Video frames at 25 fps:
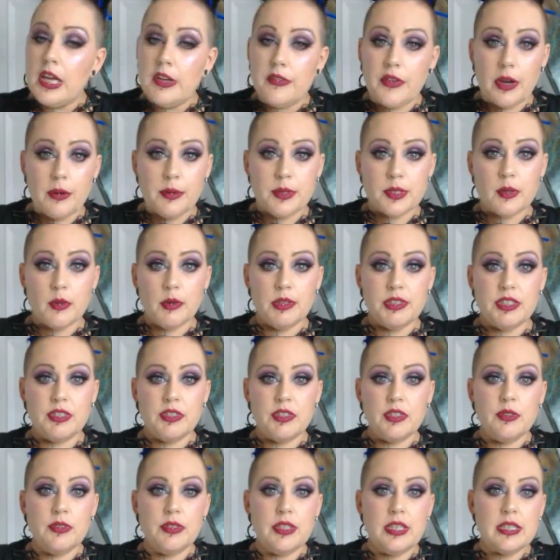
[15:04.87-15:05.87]
if I was going to
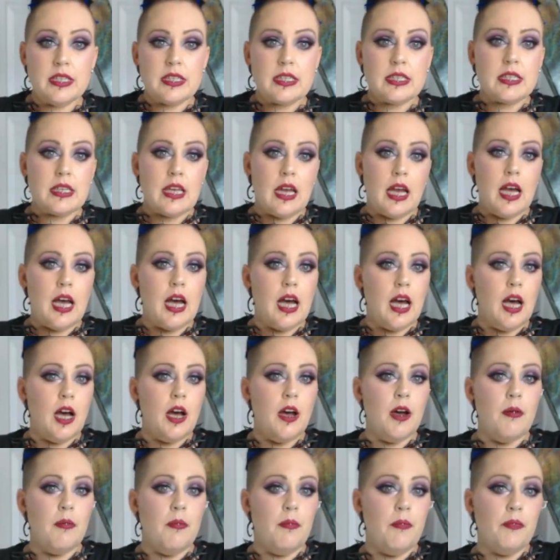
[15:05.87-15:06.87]
do this,
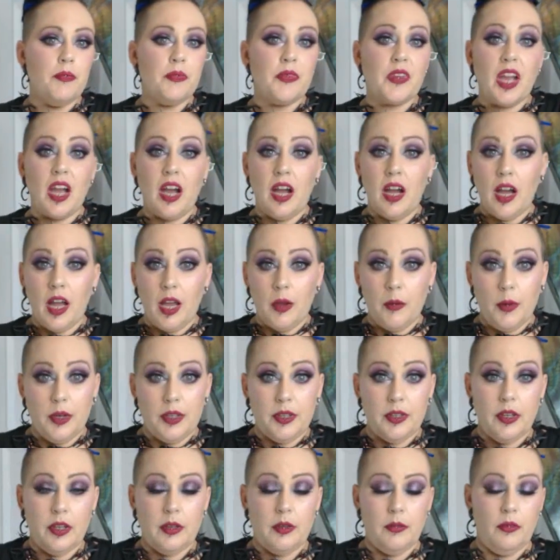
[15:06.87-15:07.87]
I
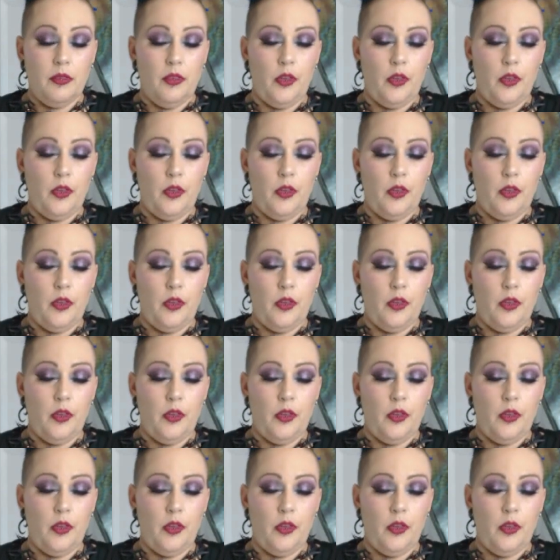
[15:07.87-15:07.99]
would